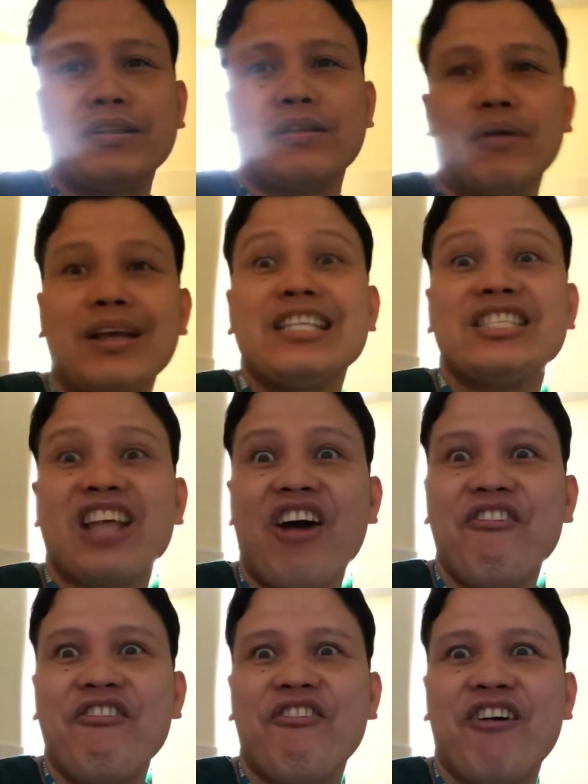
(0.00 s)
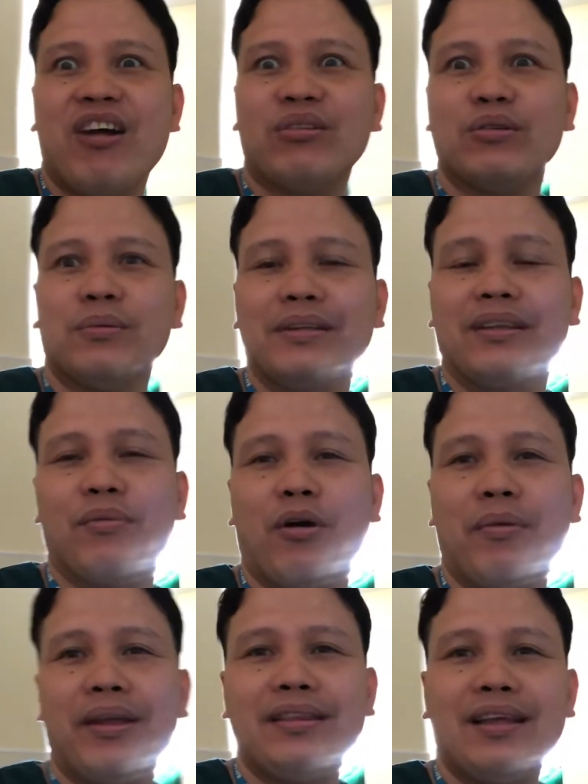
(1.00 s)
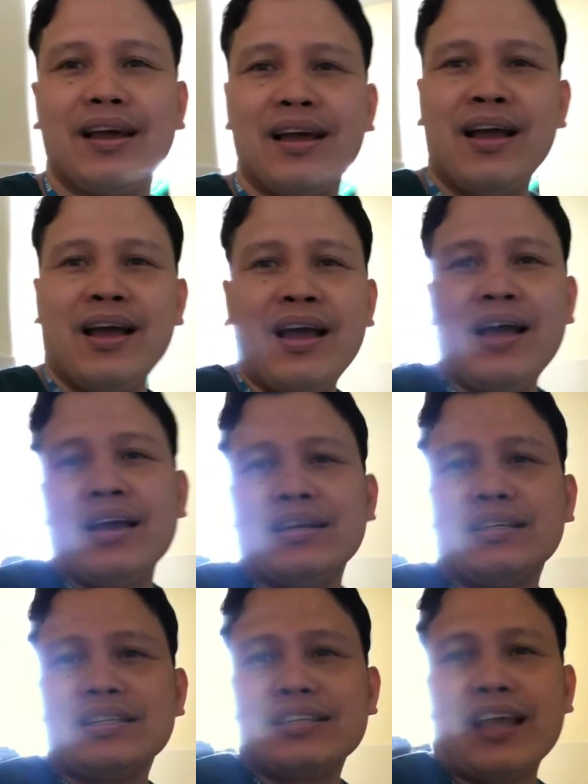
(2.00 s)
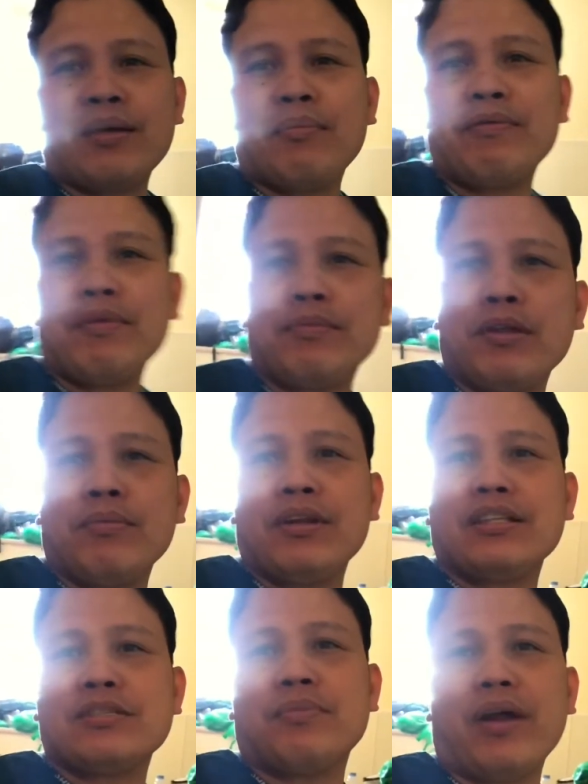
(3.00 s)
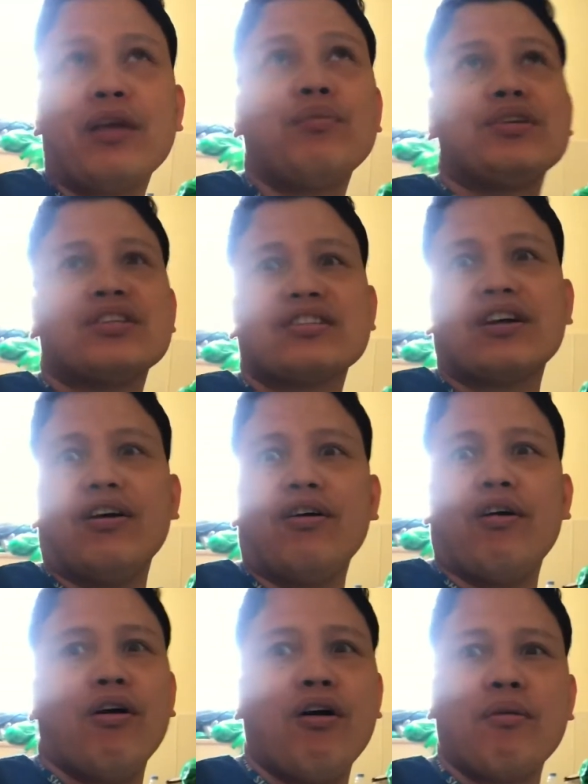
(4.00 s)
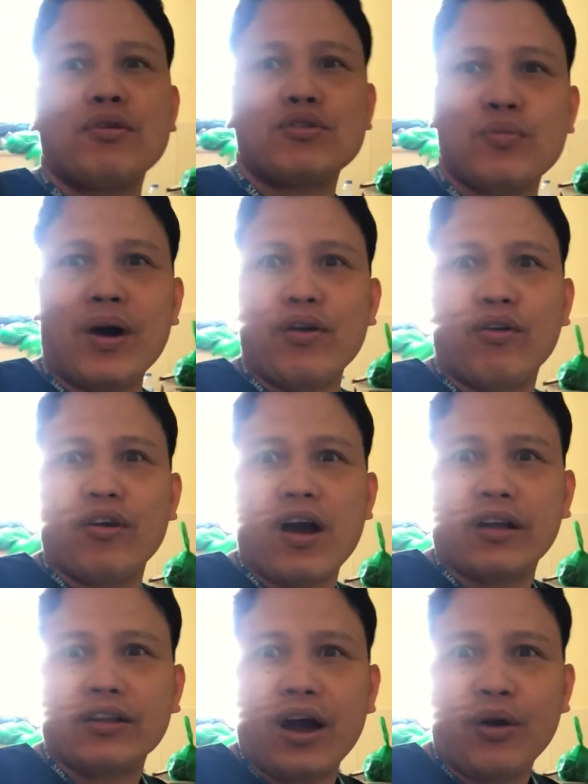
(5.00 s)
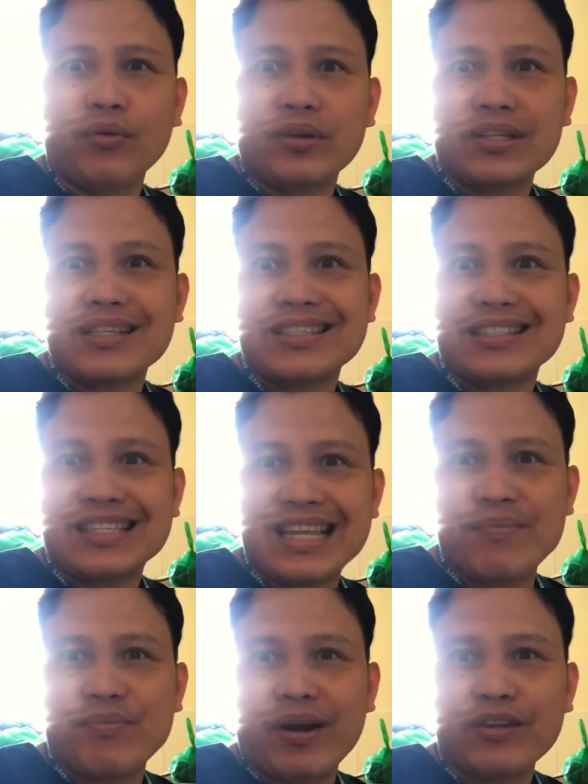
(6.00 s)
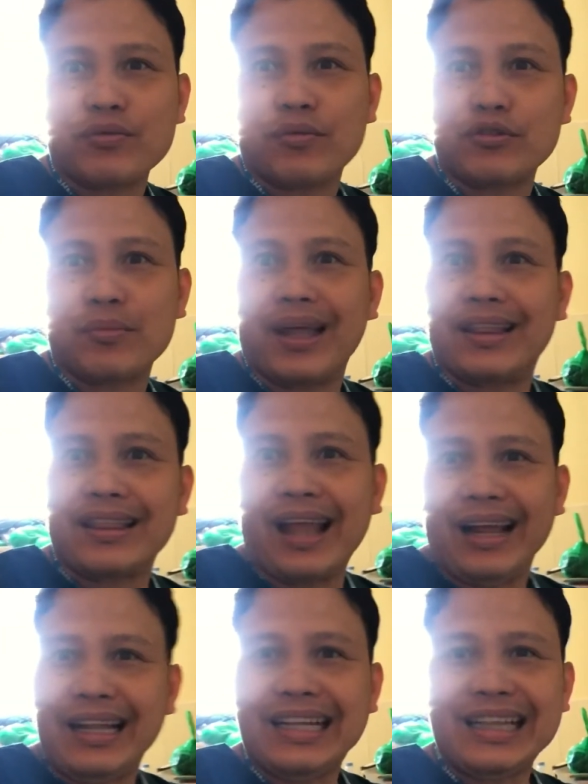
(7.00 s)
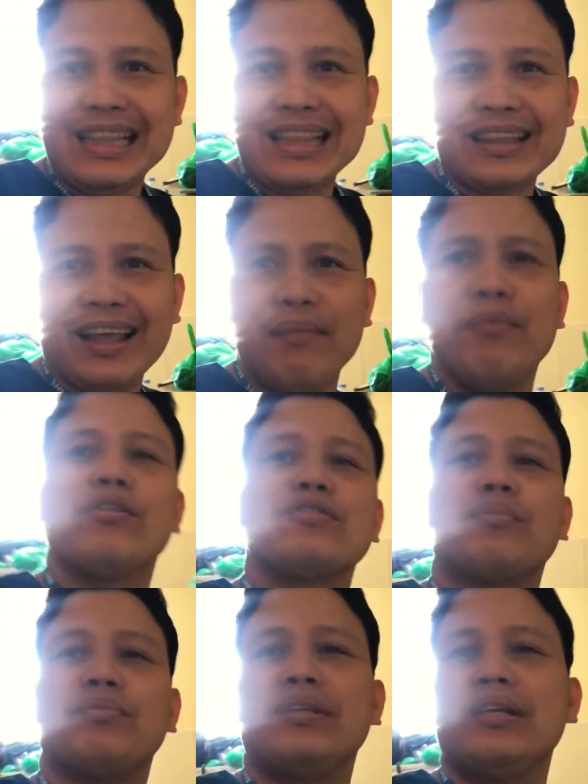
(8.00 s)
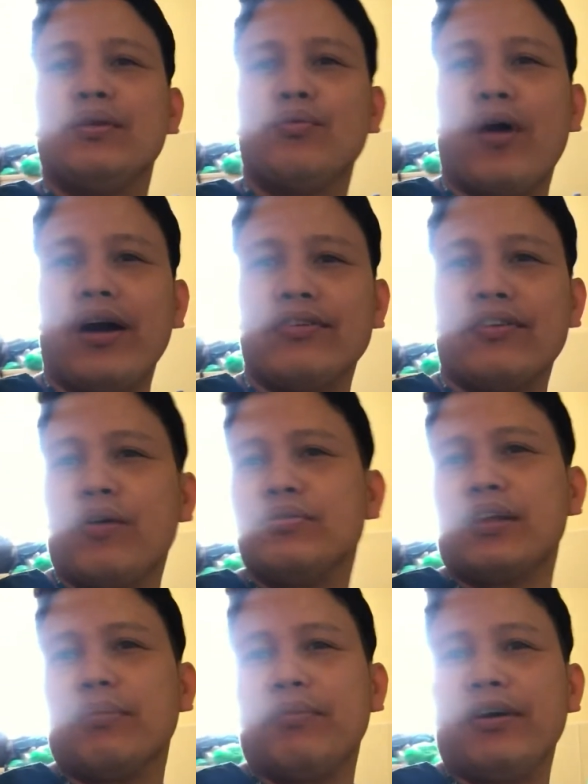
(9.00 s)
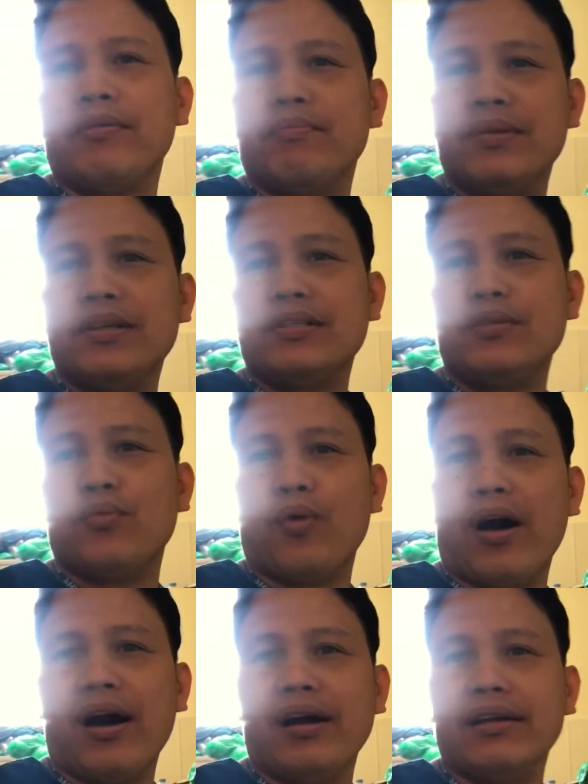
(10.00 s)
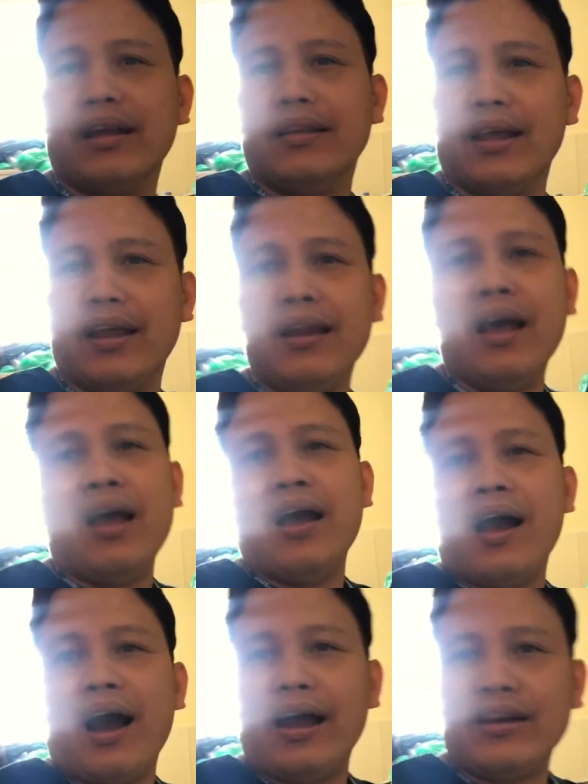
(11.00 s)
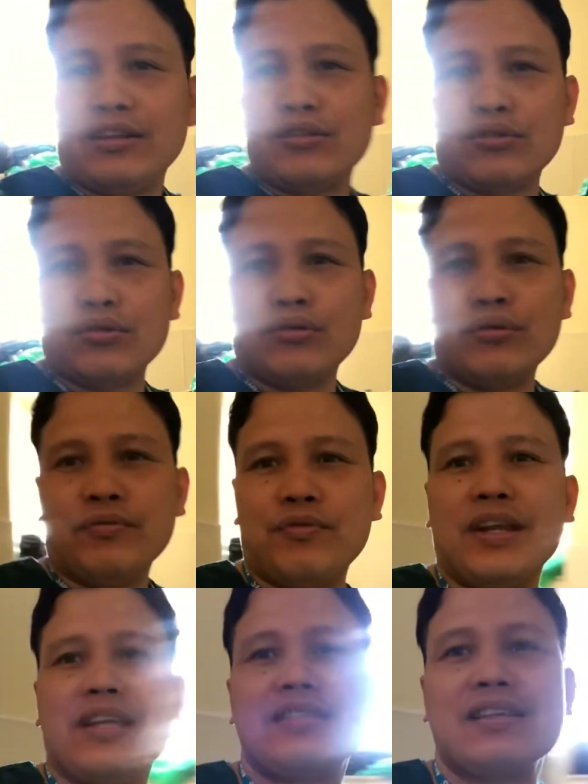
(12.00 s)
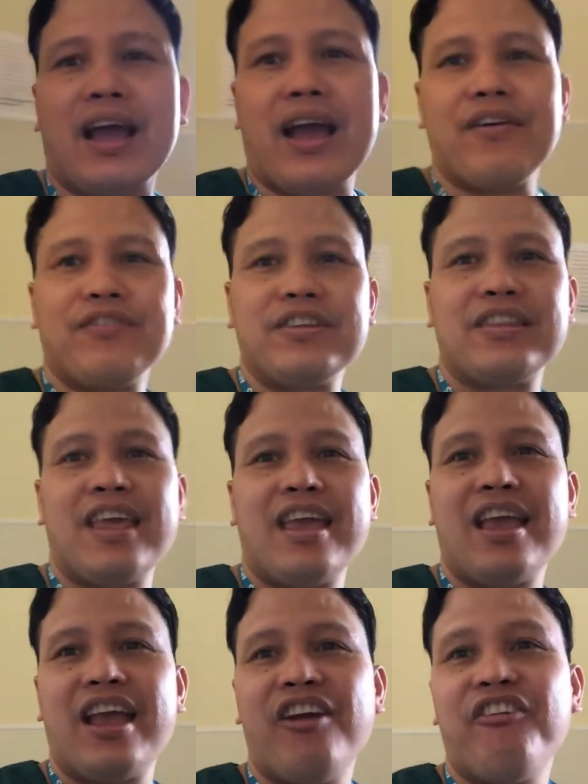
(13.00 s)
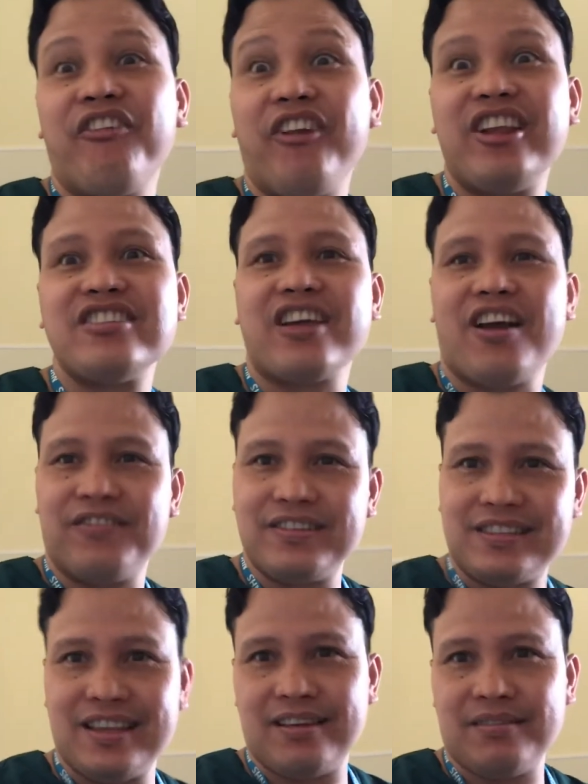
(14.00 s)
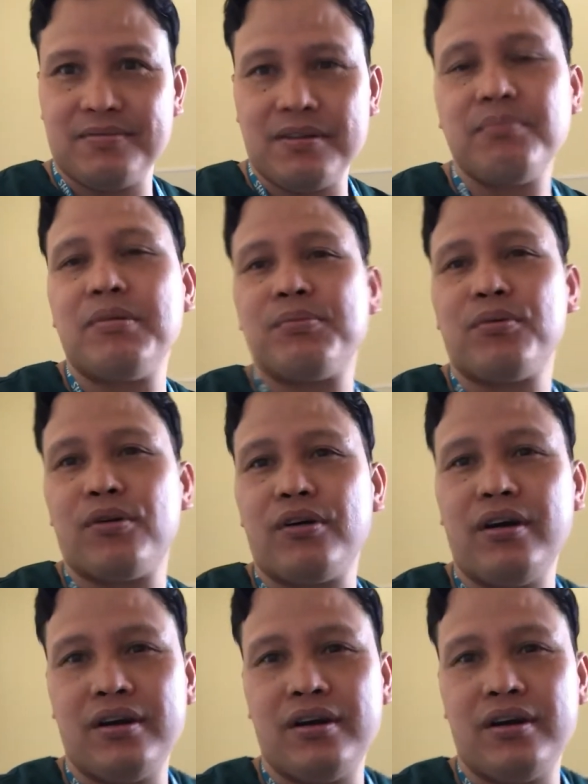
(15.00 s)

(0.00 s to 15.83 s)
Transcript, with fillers: the staff room at the moment just taking my 15 minutes break which is almost one o'clock now this tea break supposed to be at 10 then because of the ward rounds and very busy ward and then i need to finish everything finish everything before